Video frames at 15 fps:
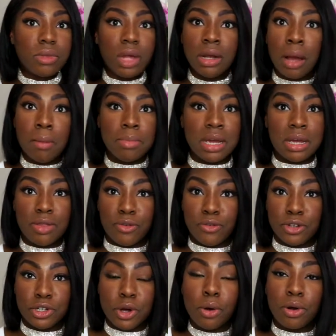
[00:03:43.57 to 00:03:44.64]
like, me and the
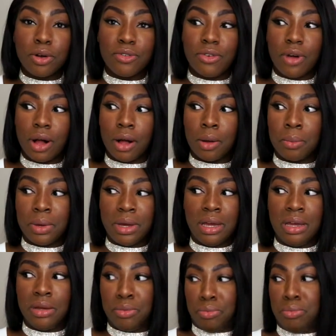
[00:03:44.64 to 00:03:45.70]
photographer,
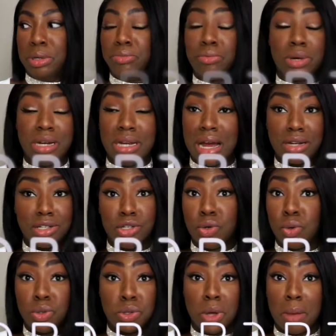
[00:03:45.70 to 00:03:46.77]
we really had to
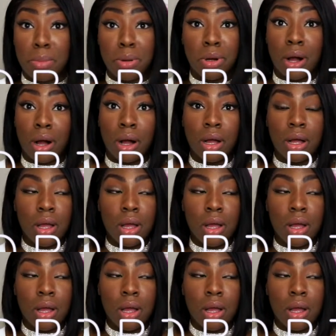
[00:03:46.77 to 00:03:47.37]
talk to her booker,